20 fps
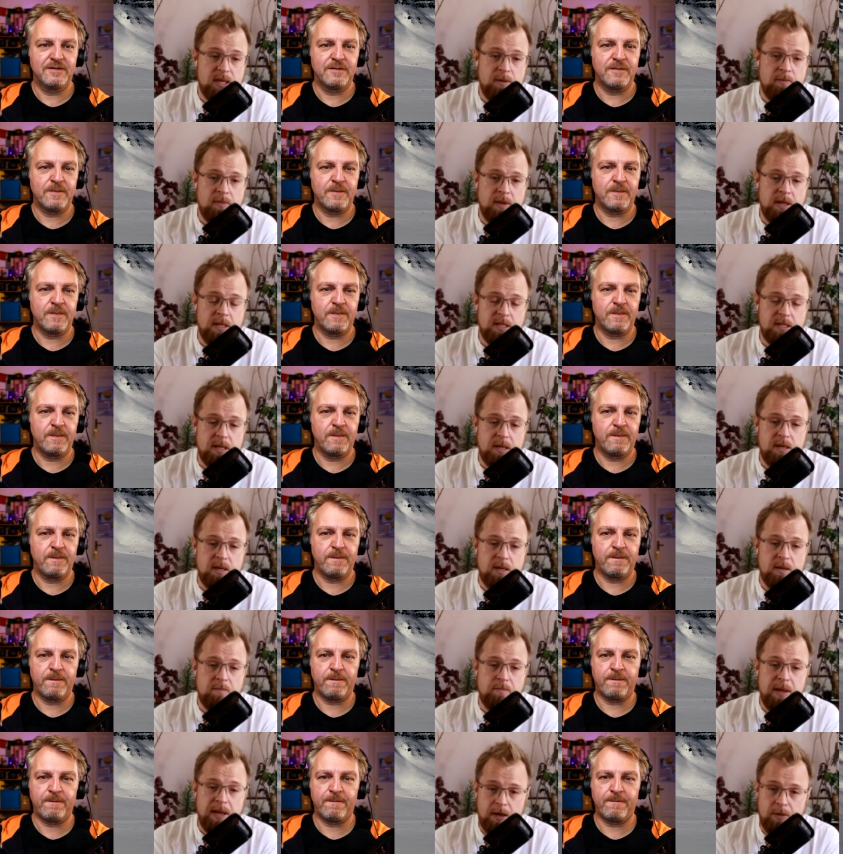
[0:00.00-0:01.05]
Speaker 1: um, it's the
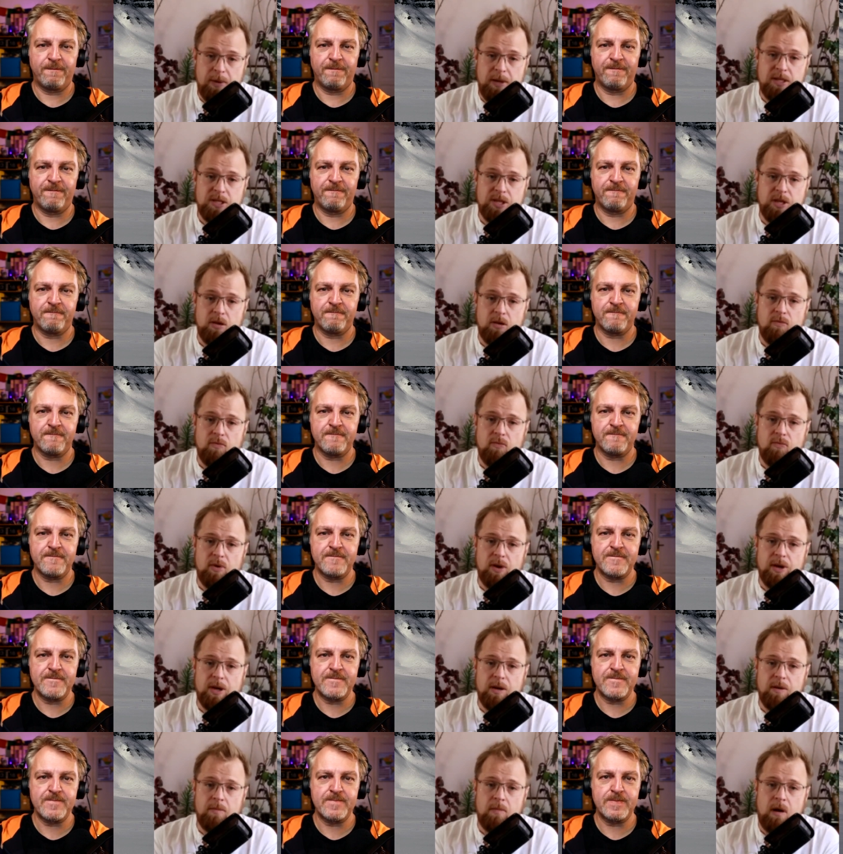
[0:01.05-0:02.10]
the big question of
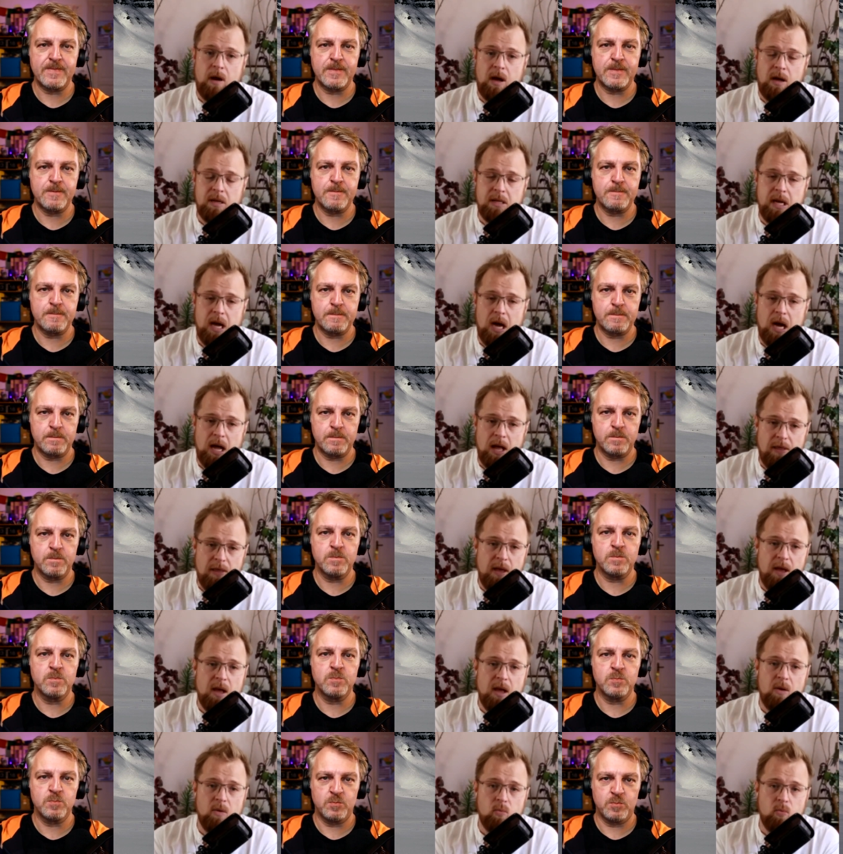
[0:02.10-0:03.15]
um, are
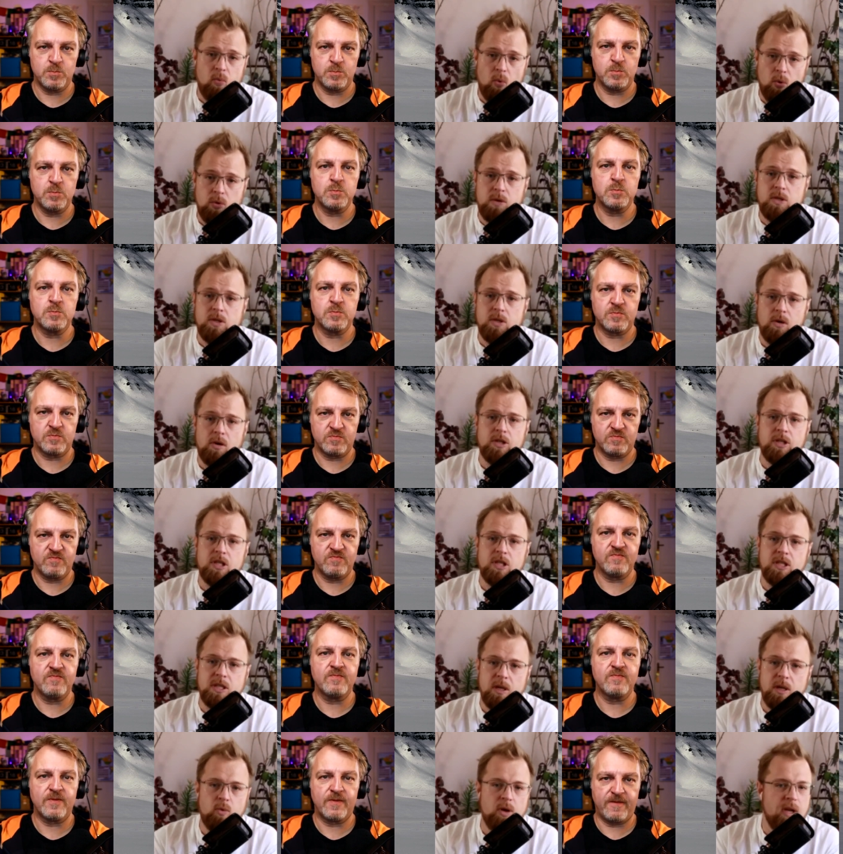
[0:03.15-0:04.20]
there water storages
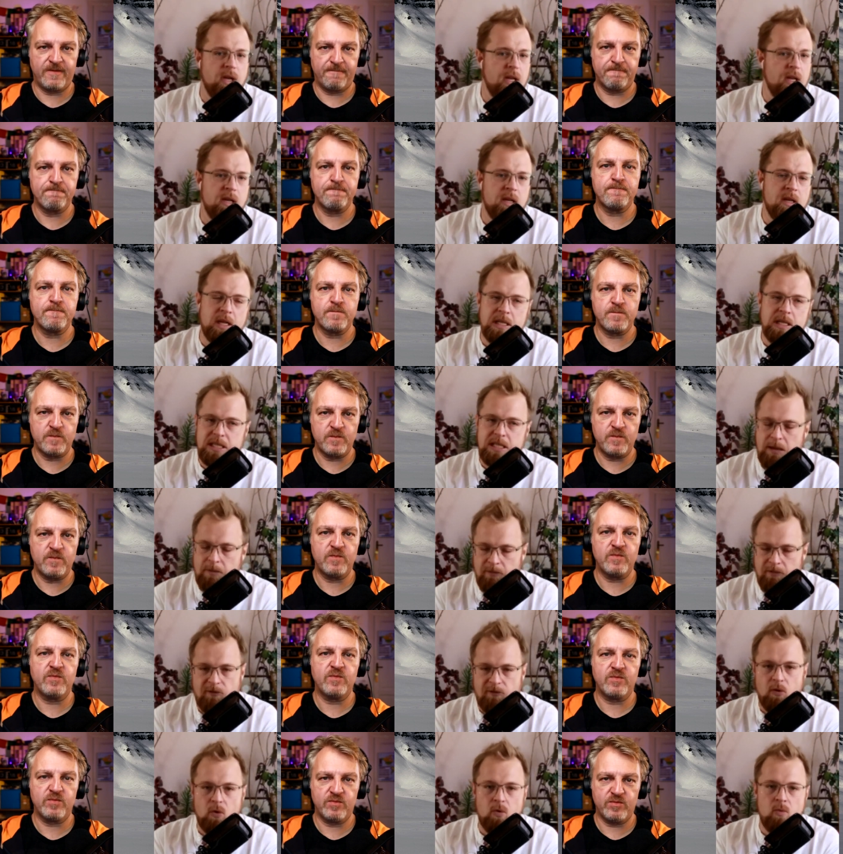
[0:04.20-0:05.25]
somewhere in in
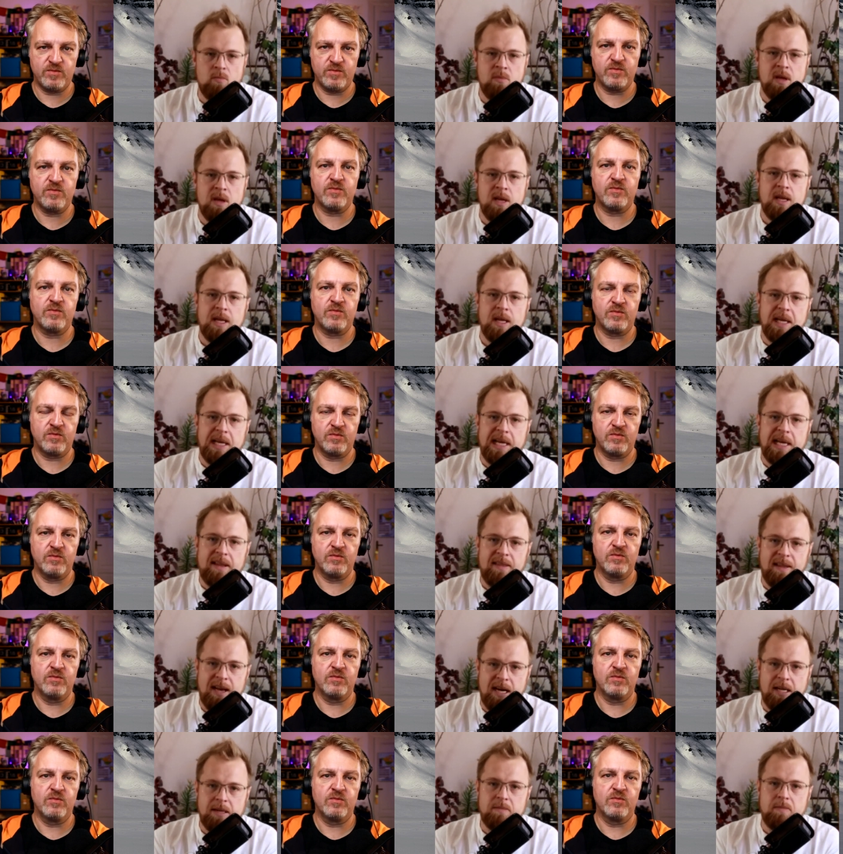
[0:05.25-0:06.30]
some form?
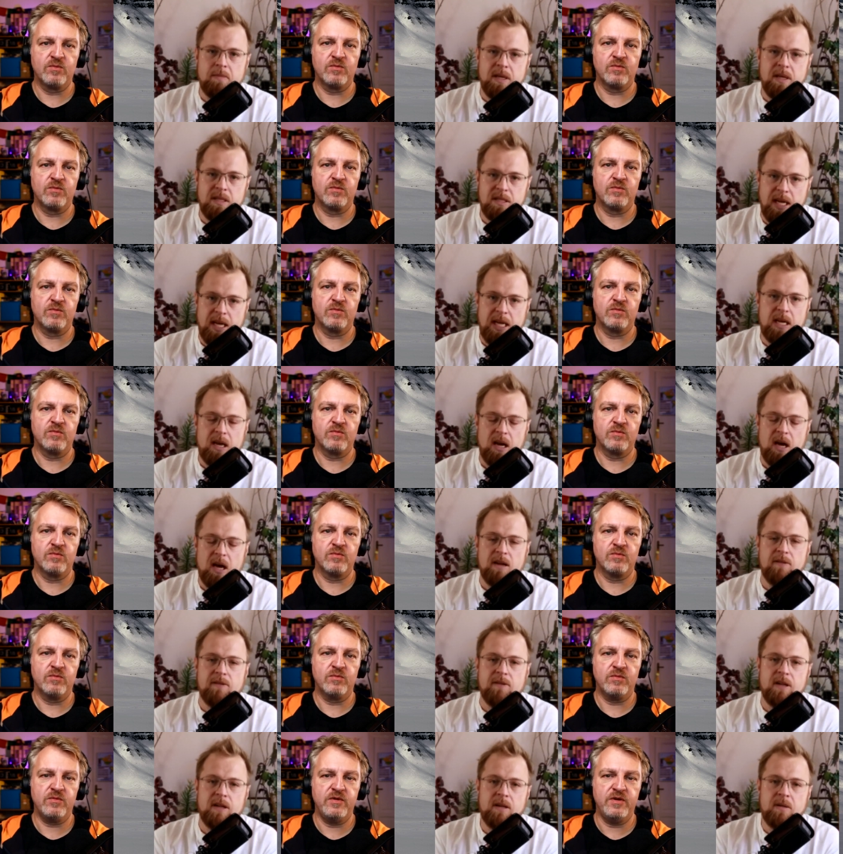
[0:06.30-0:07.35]
Can that maintain
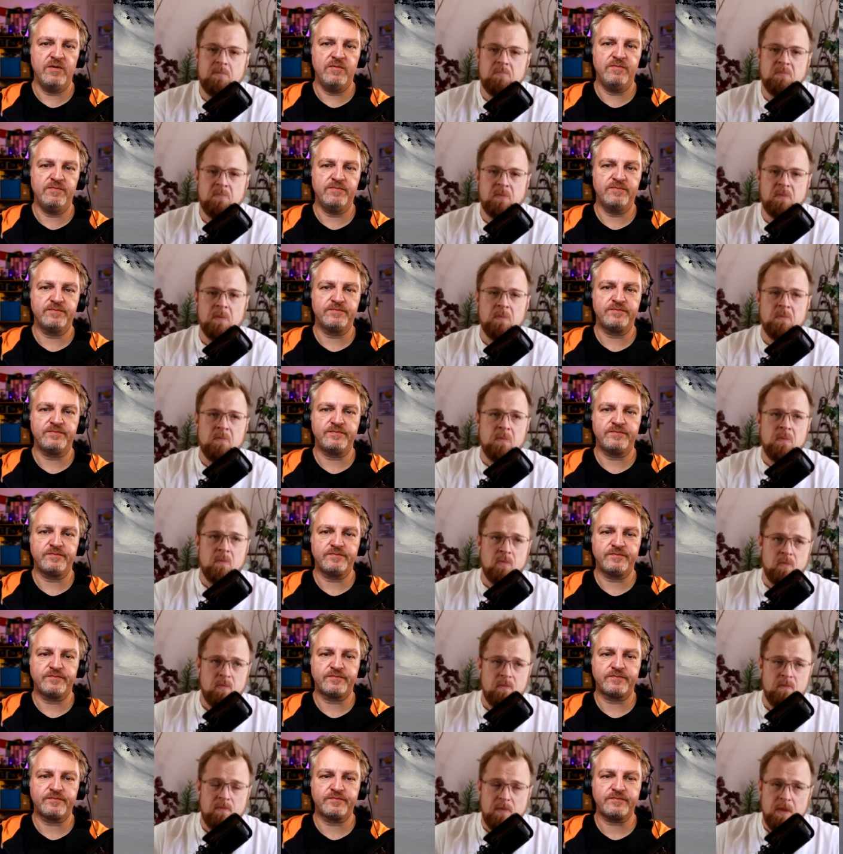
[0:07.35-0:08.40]
life?
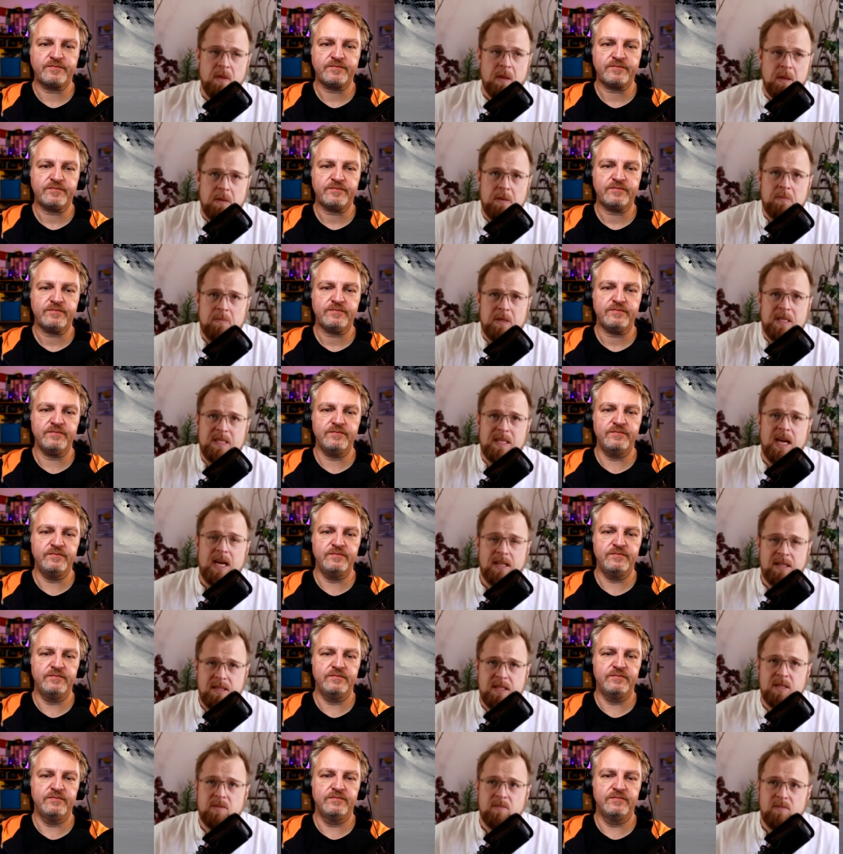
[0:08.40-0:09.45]
Can is
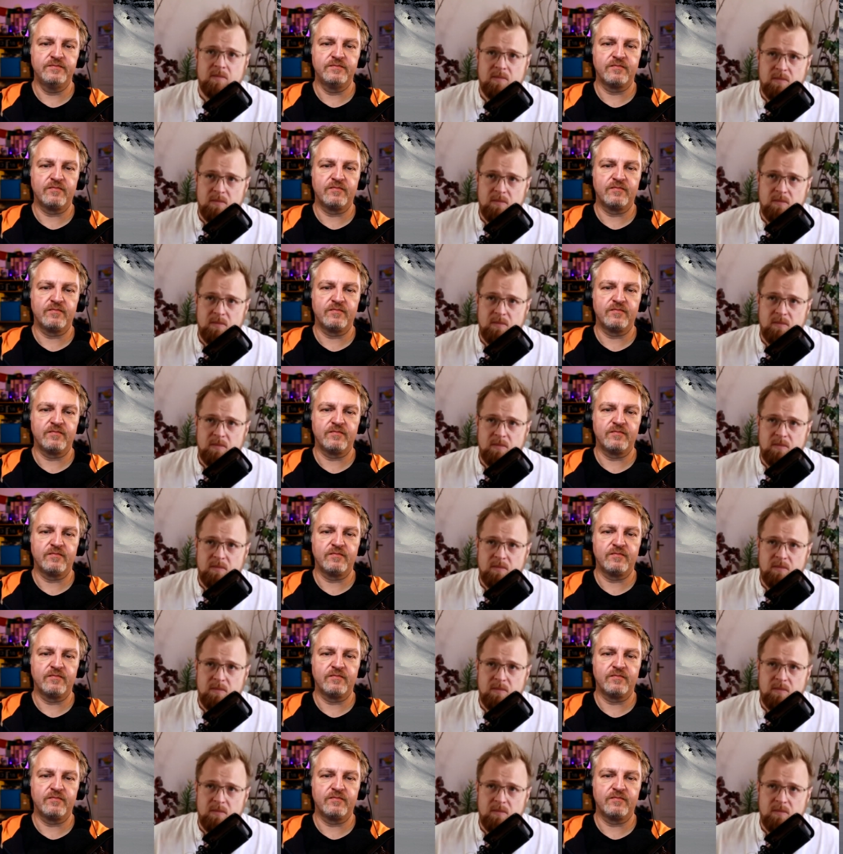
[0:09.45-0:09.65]
that